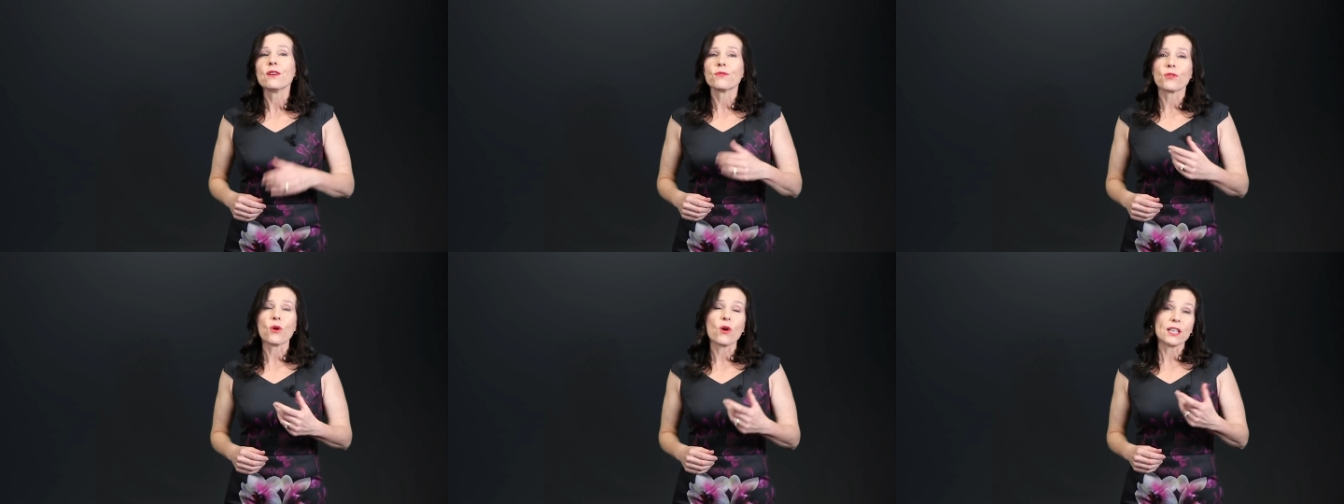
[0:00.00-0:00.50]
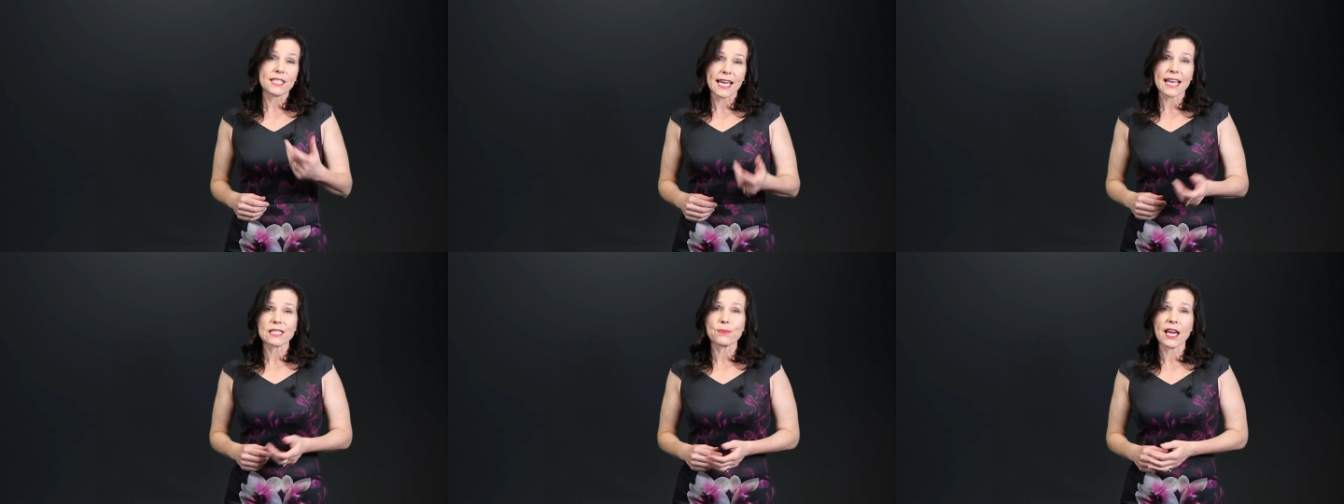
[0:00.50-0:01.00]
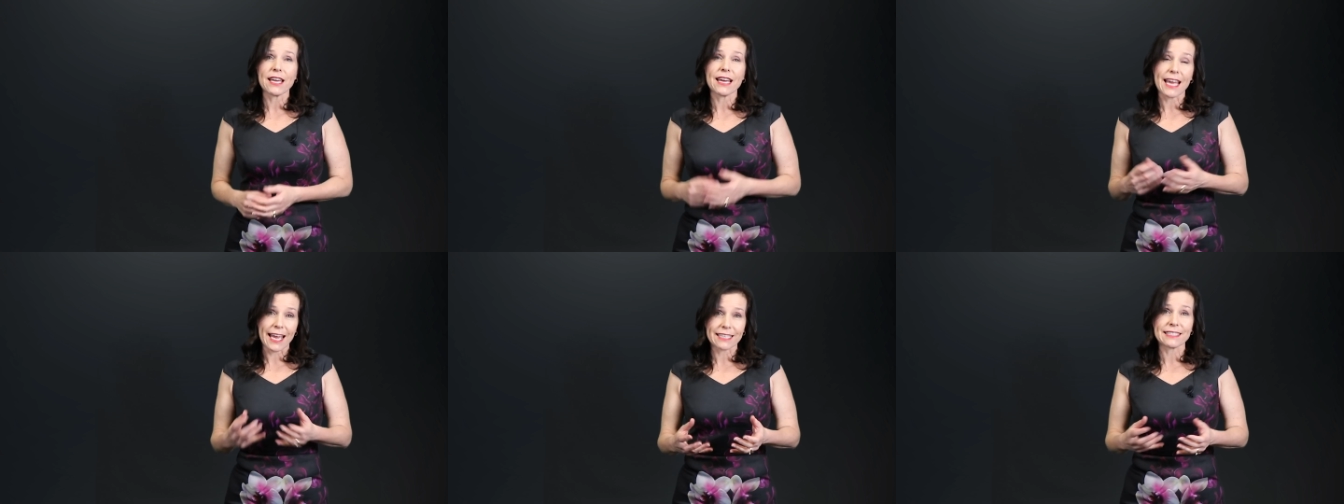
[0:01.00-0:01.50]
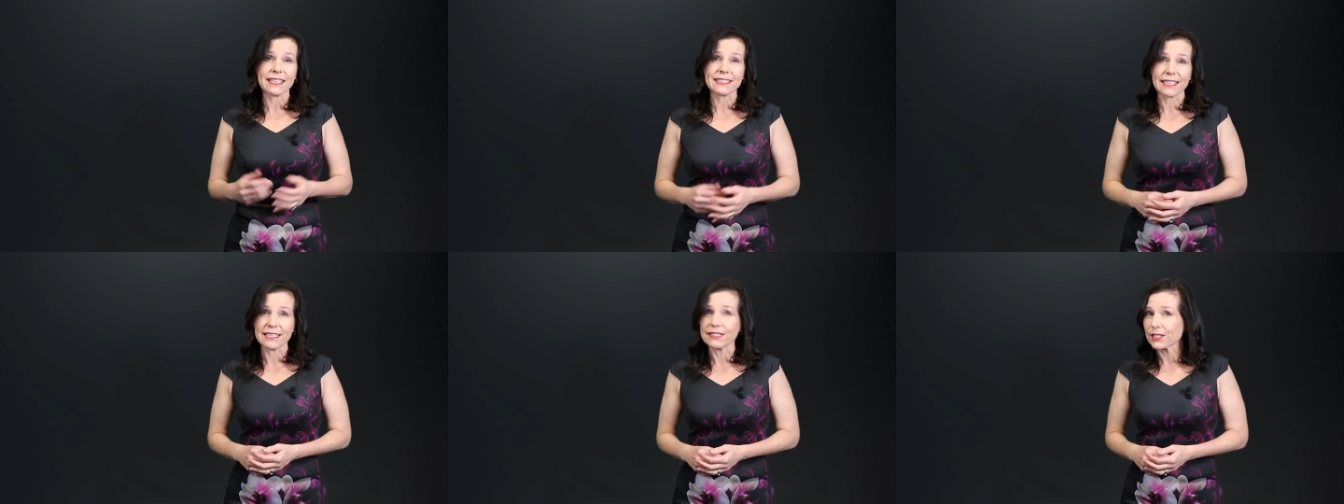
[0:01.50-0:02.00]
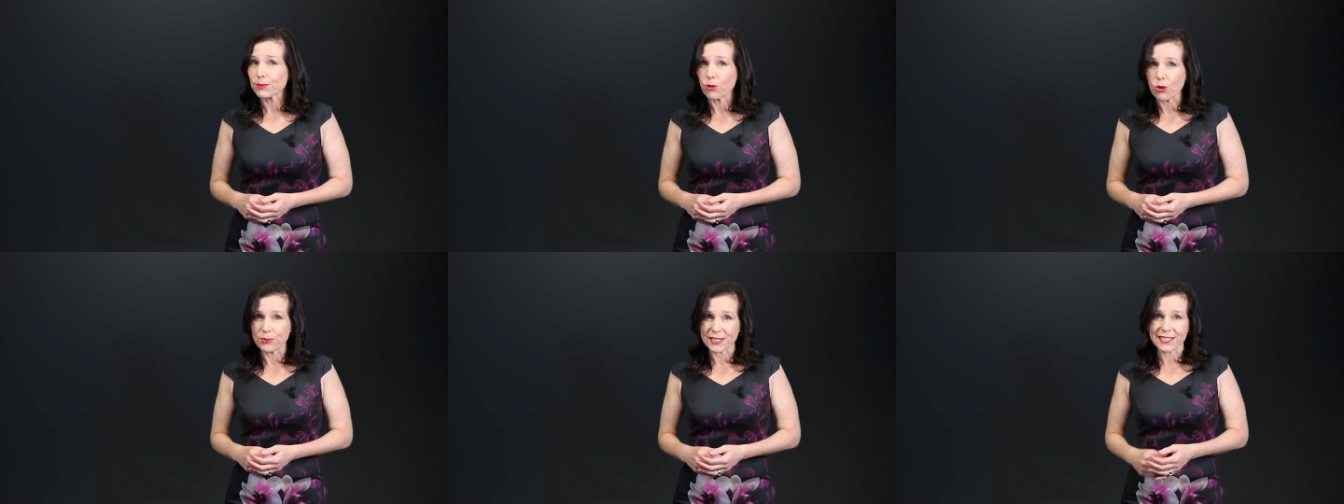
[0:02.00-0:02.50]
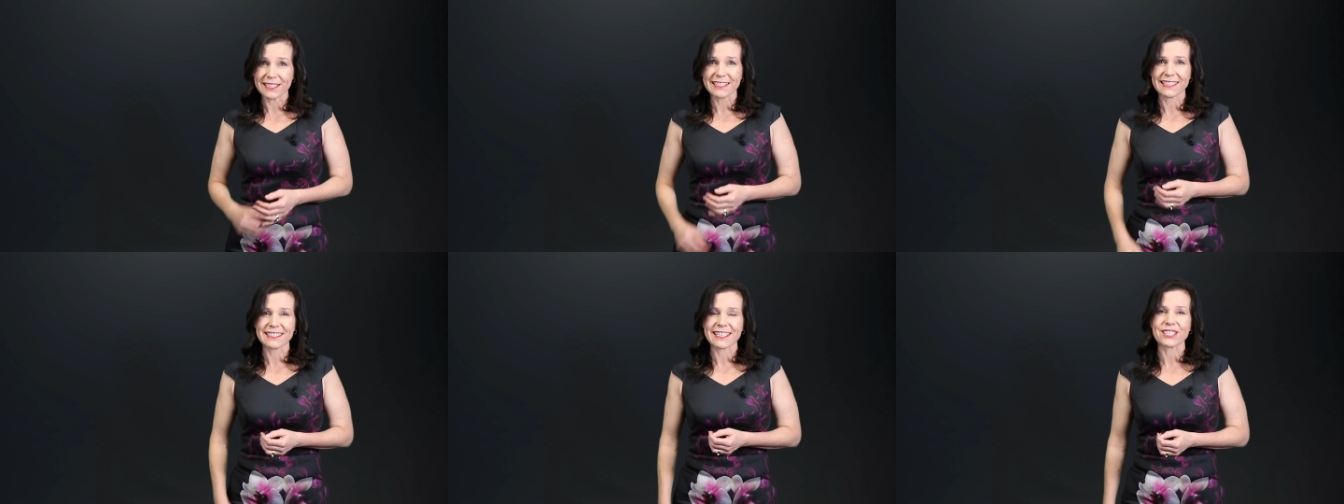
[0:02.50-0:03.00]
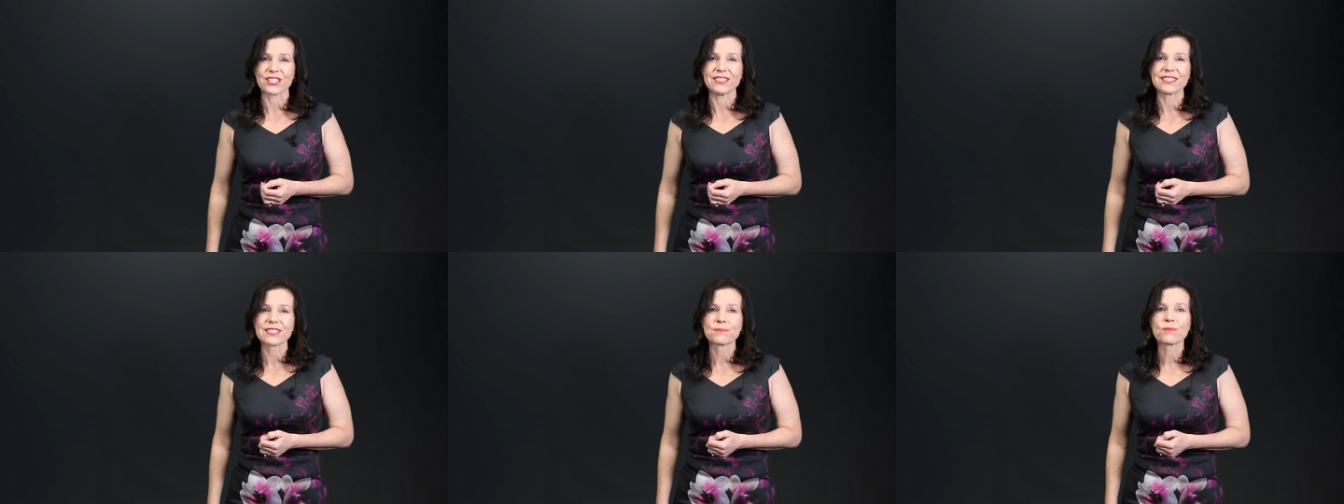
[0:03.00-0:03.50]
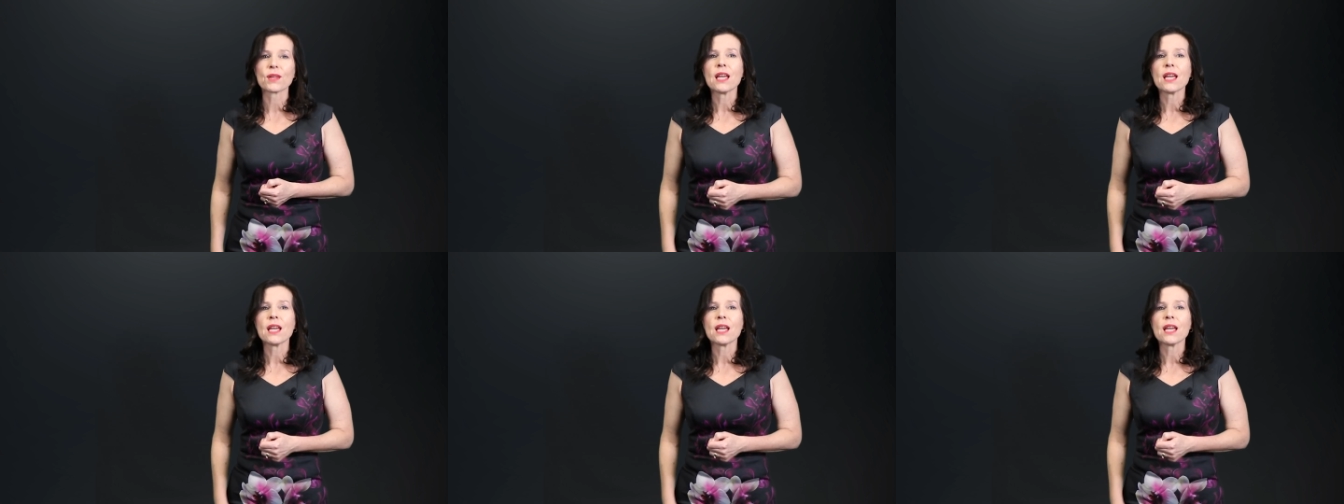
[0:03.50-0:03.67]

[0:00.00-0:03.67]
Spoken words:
for a taxpayer accessing the small business concessions.